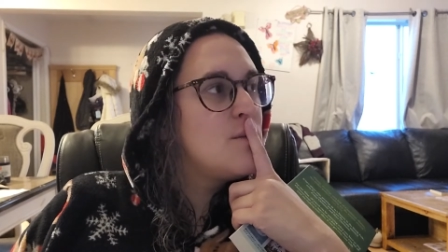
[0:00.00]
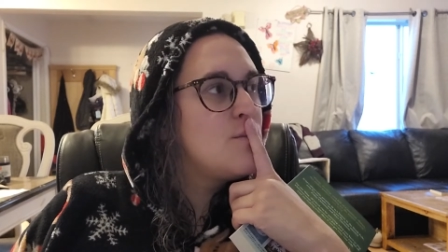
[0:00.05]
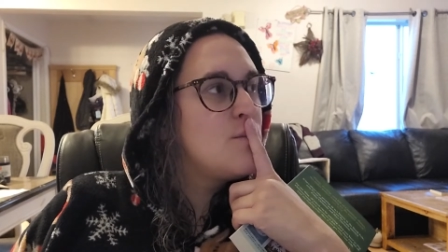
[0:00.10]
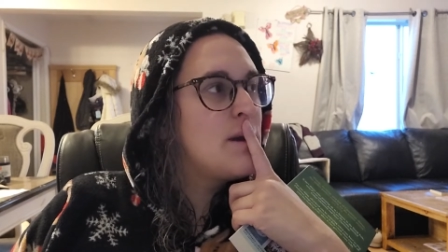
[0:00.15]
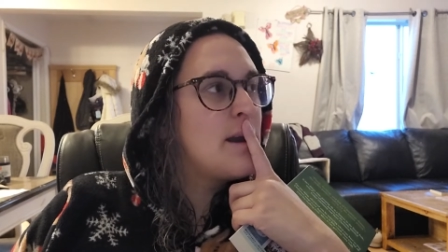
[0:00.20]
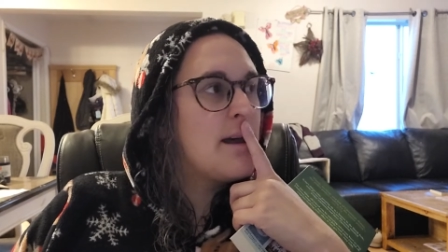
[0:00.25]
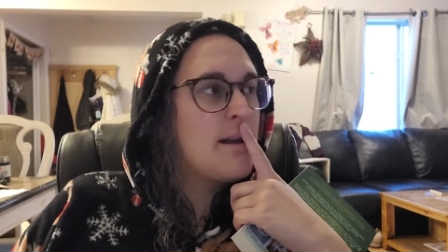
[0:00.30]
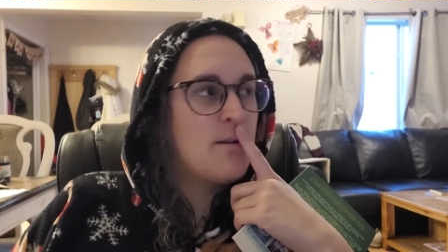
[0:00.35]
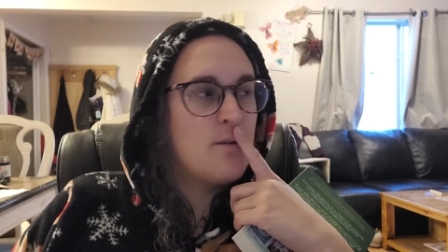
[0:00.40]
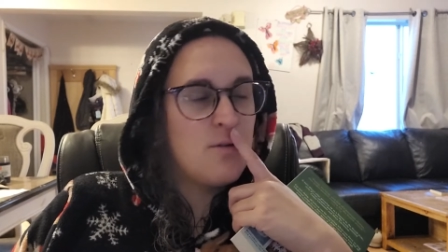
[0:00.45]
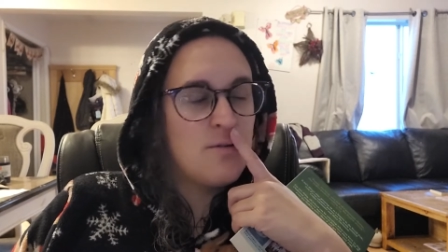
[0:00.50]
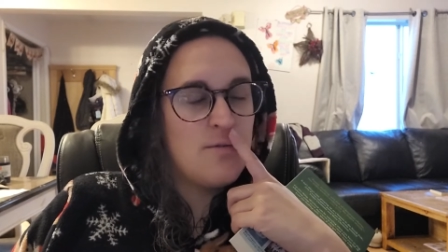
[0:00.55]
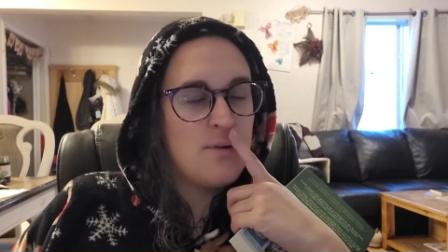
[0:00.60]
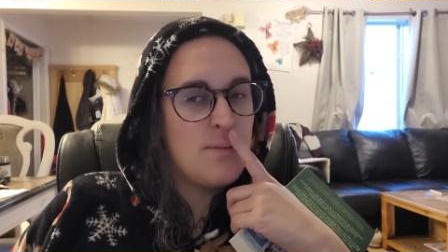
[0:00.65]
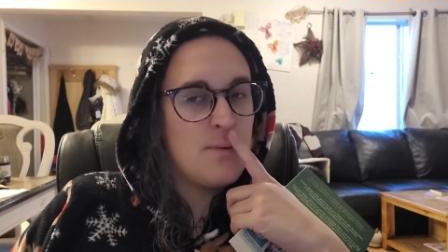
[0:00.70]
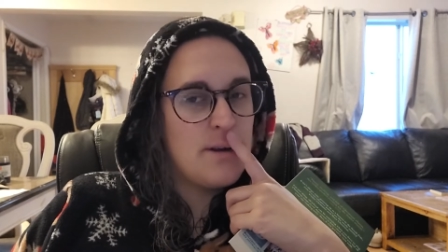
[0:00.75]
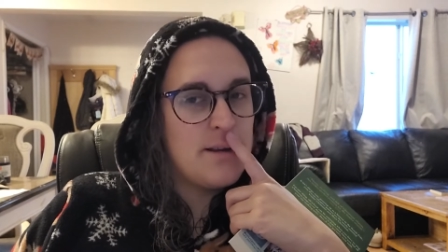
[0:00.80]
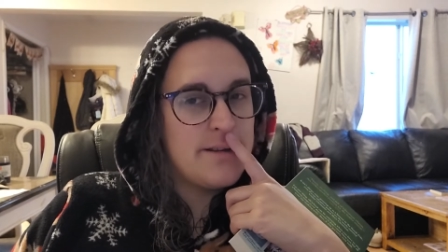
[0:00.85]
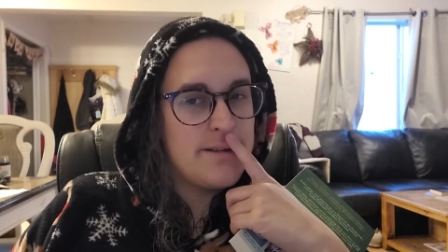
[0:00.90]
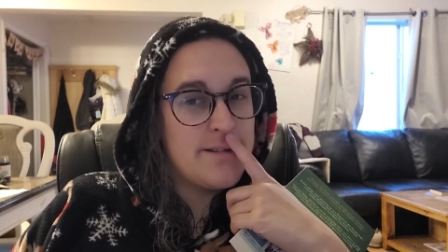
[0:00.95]
but I don't know if I'm
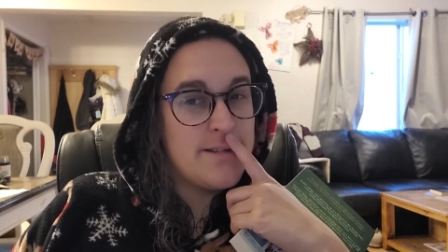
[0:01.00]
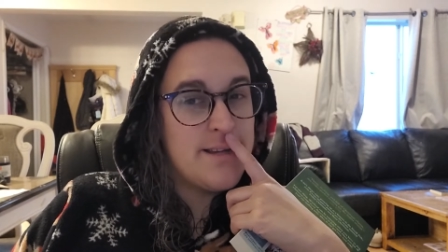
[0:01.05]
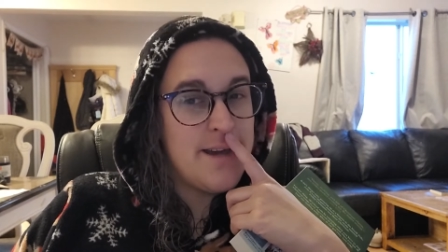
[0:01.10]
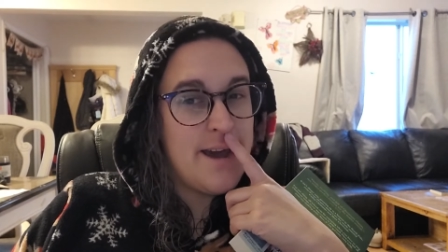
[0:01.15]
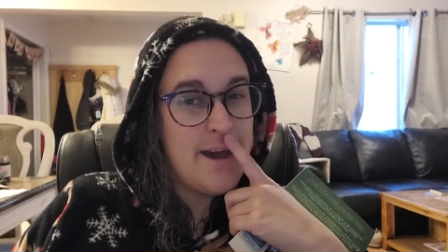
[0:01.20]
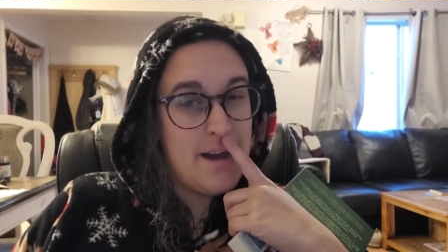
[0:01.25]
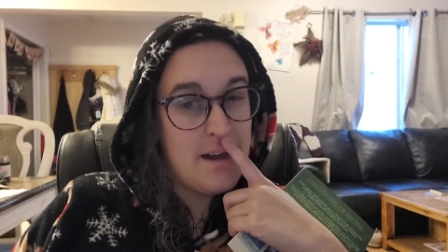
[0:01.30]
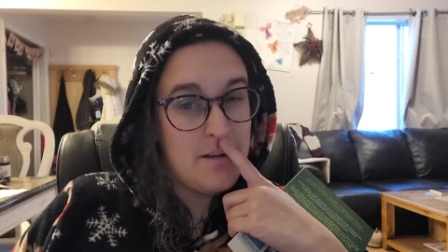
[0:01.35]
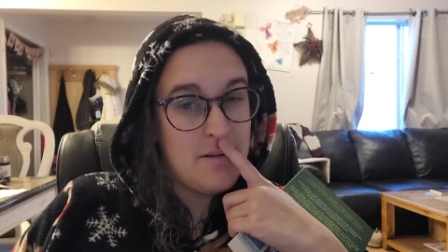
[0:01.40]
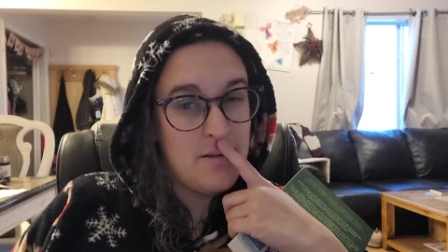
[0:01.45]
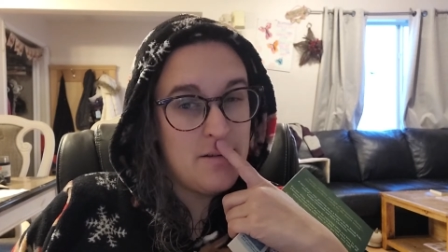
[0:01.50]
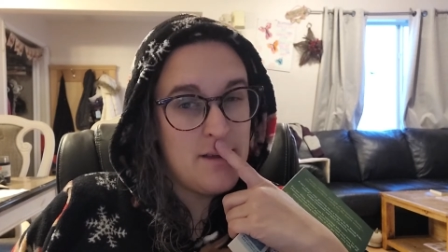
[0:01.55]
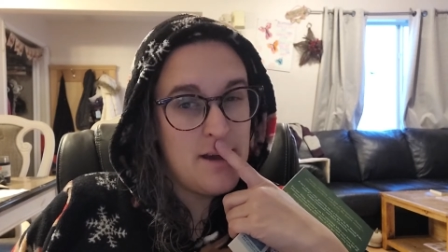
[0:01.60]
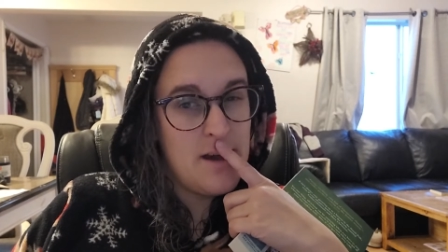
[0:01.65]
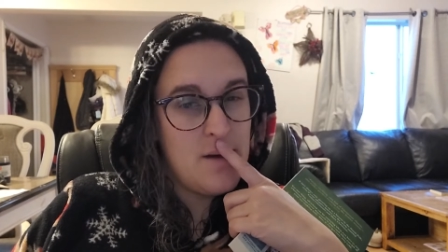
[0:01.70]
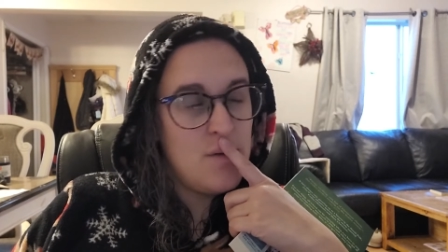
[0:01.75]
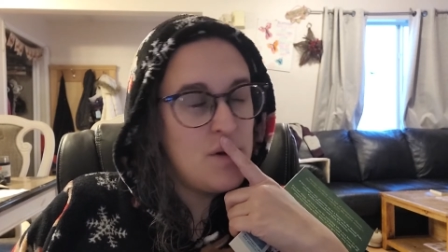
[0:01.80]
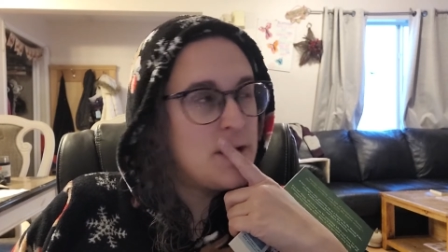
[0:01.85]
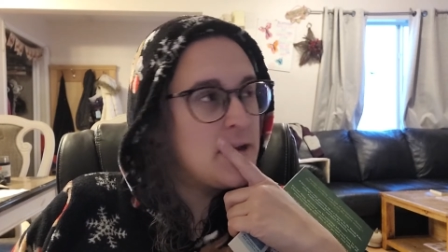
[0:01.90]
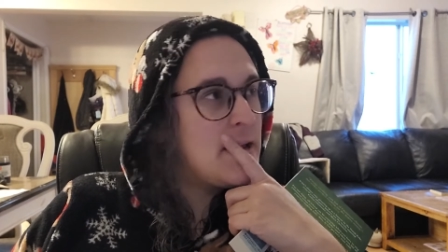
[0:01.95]
ready to tackle
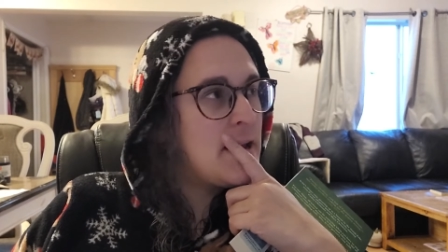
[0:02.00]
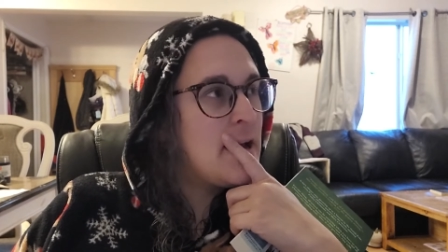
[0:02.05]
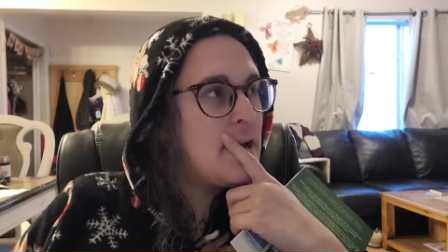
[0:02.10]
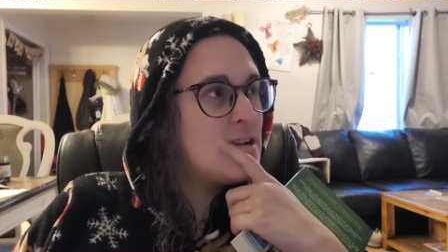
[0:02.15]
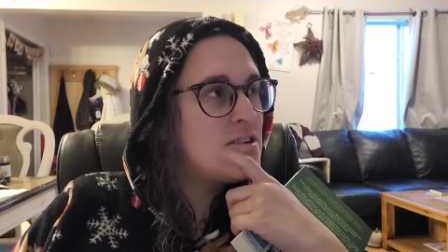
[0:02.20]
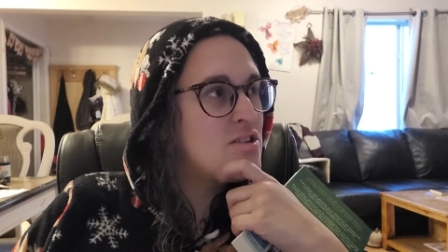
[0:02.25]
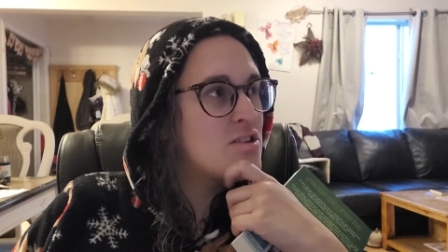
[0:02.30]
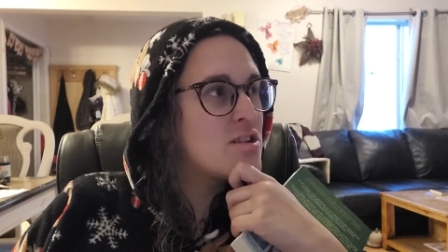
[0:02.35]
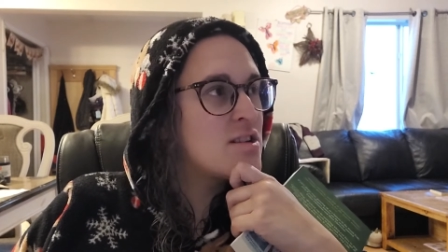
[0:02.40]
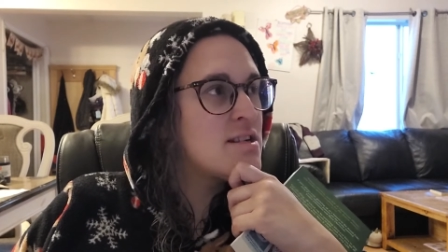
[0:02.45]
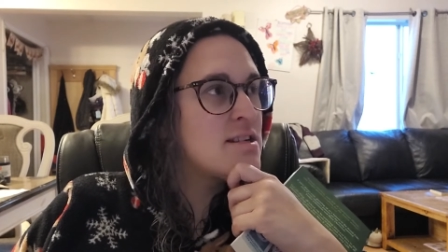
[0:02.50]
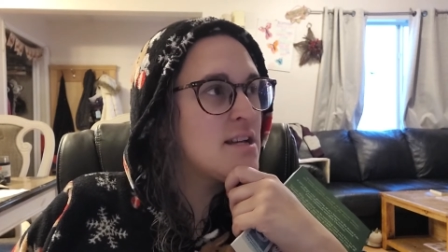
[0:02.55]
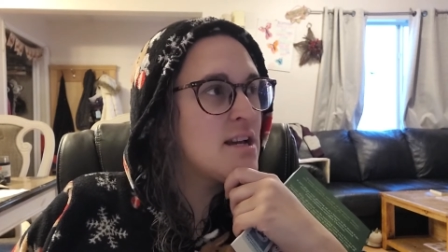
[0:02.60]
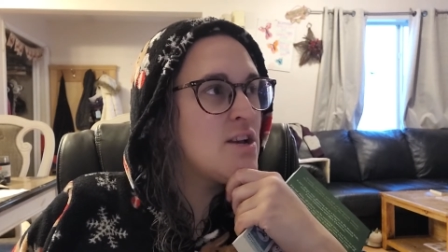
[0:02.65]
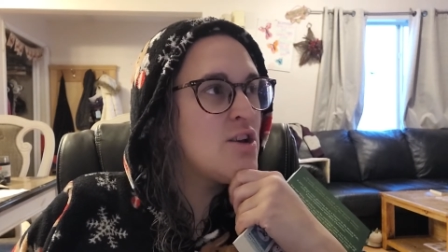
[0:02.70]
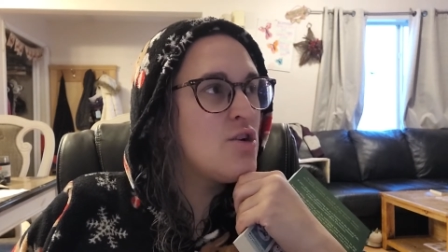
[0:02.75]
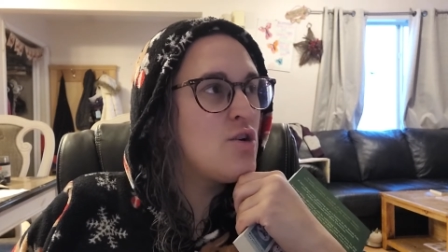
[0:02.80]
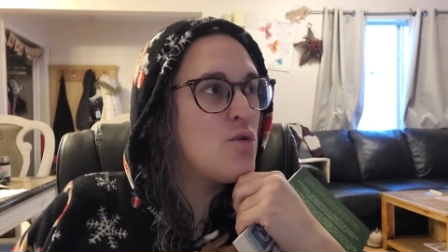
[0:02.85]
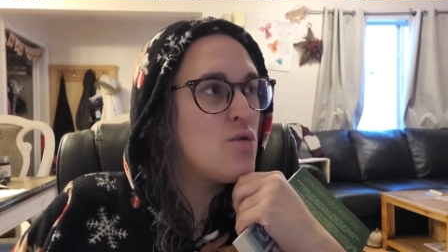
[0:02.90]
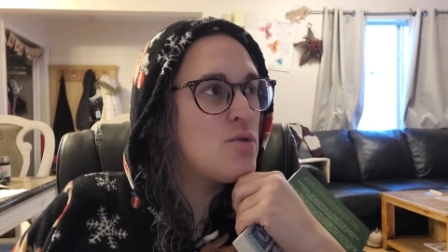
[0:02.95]
that one yet, just because I
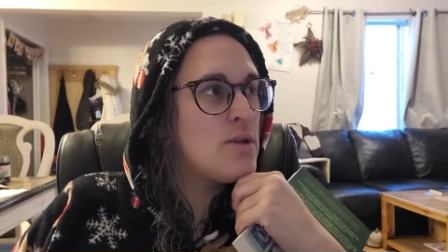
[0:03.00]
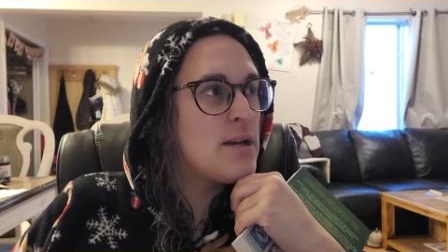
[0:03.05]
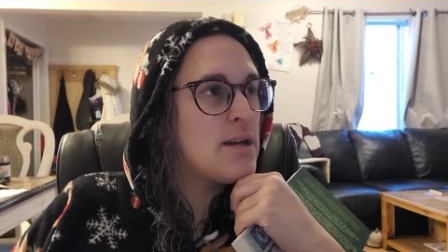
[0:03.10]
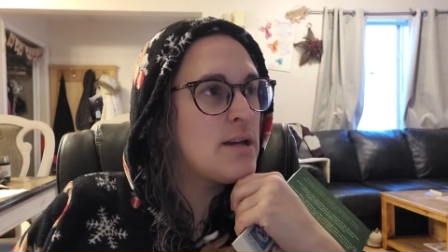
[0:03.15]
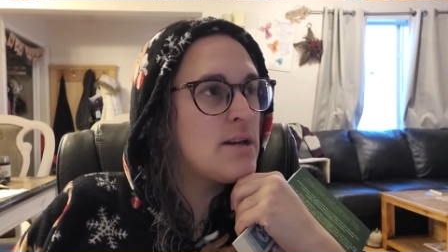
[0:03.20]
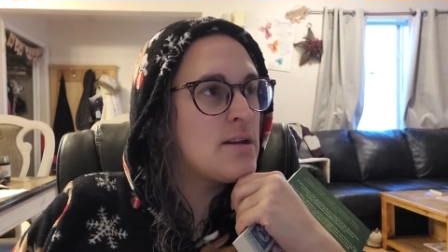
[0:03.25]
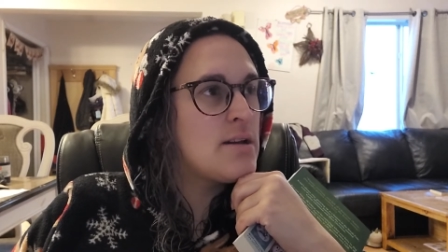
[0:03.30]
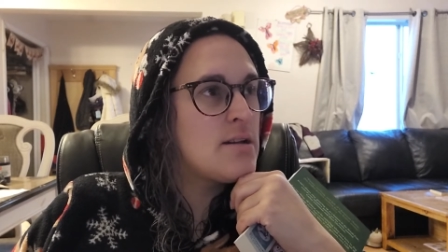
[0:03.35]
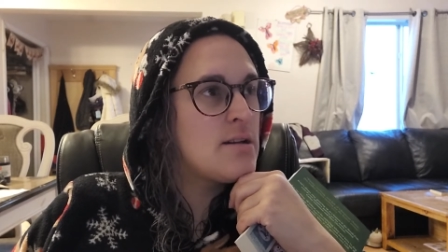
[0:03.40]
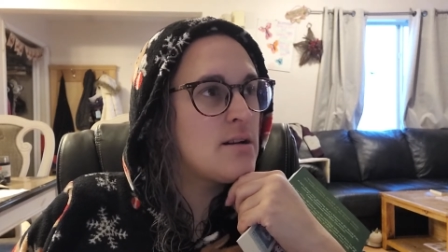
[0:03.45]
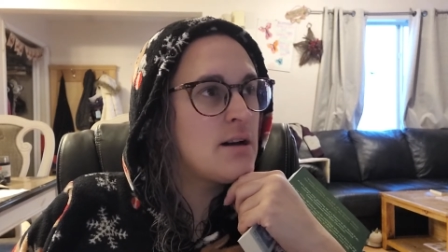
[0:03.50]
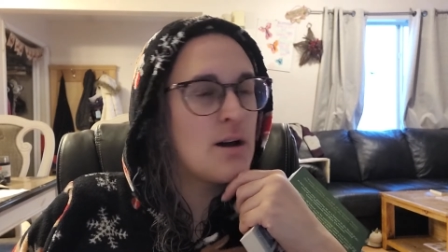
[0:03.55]
know, like,